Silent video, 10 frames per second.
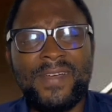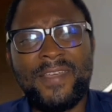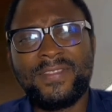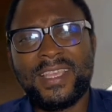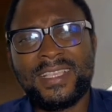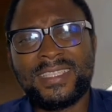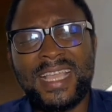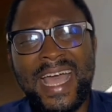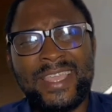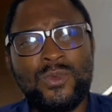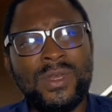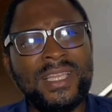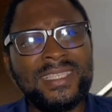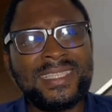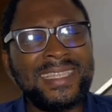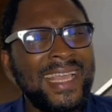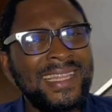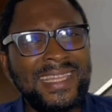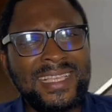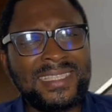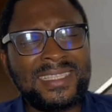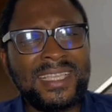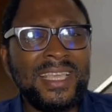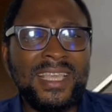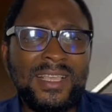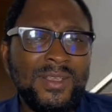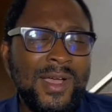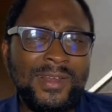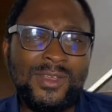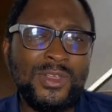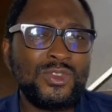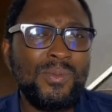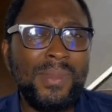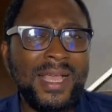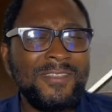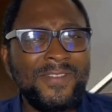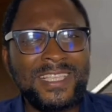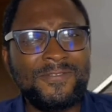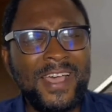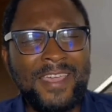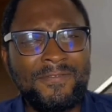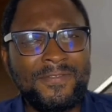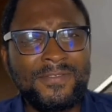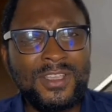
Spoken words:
5 things and you list 10 things, you are only going to mark the first 5.